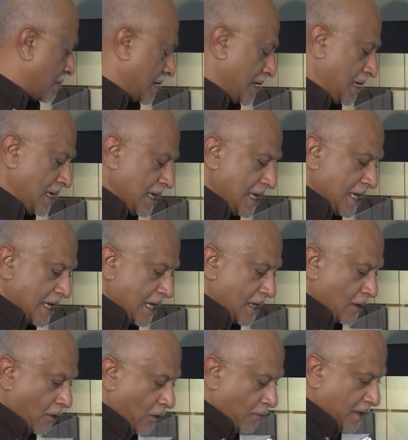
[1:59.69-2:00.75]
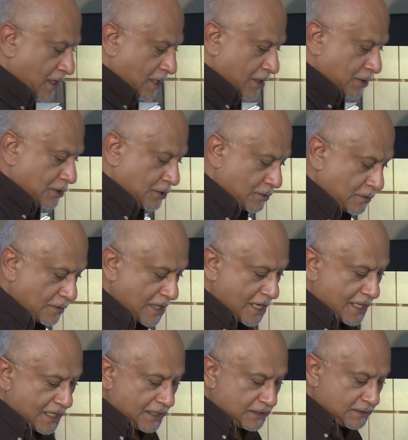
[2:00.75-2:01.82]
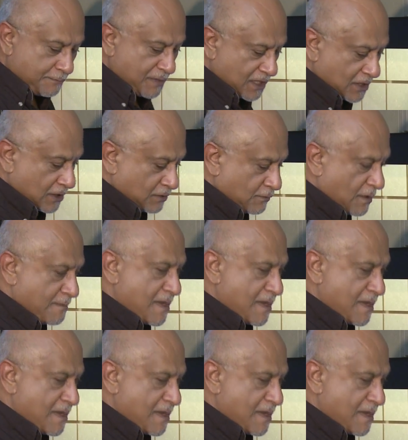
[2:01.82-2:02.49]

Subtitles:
ready, and all we're going to do is, because we're